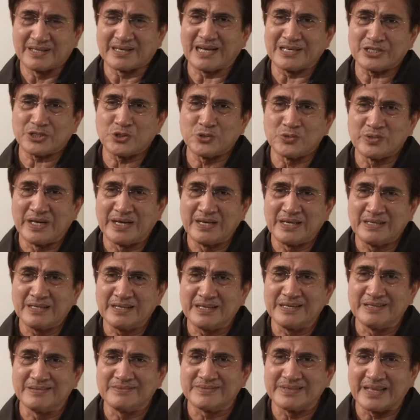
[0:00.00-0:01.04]
rational,
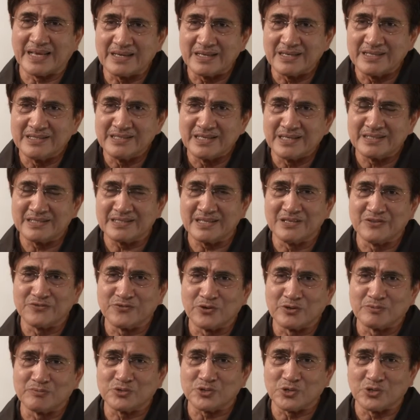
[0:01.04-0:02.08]
intelligent,
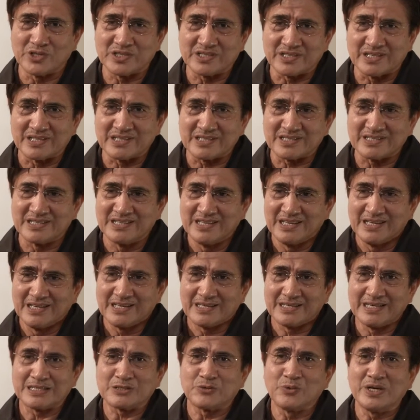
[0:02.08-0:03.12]
informed choices
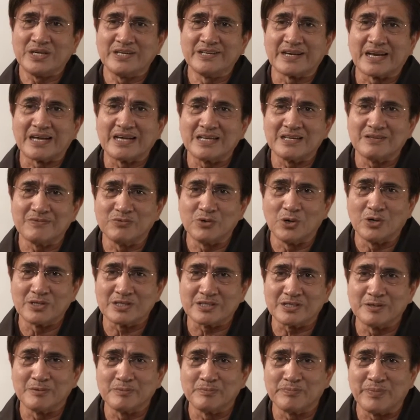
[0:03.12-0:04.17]
that will drive
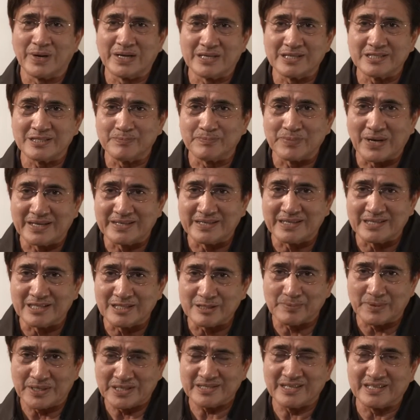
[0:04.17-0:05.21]
long-term policy planning,
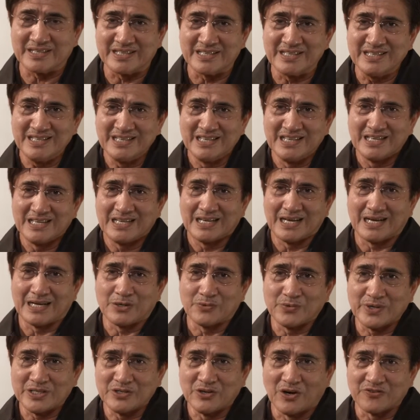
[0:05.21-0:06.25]
especially
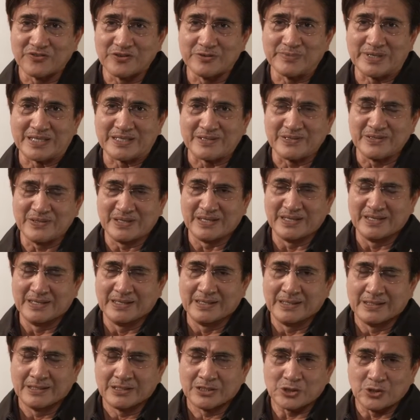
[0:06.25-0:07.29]
with government. No?
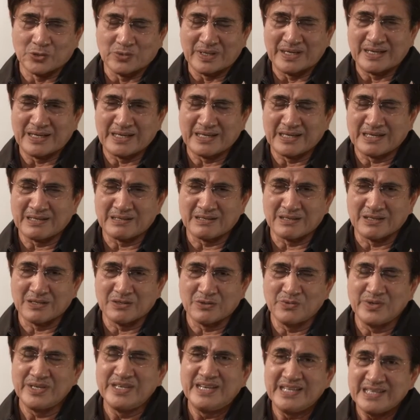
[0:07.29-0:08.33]
So
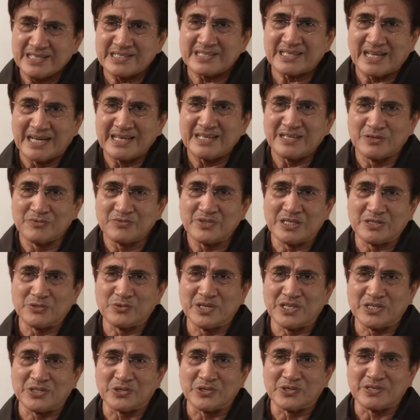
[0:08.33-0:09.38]
with this kind of
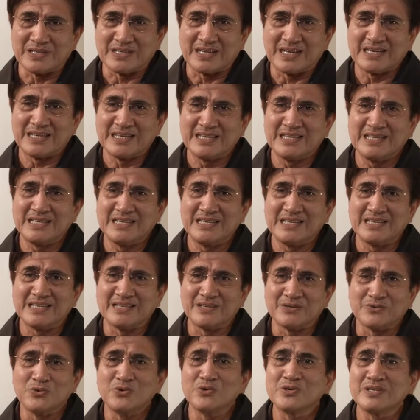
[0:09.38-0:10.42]
situation, I
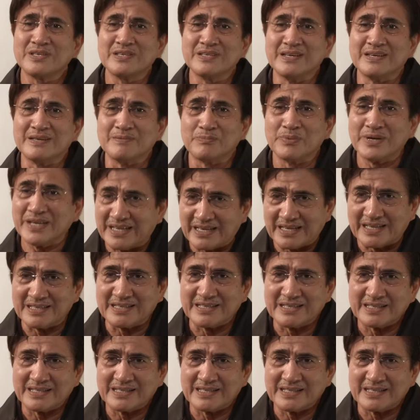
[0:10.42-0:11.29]
would pray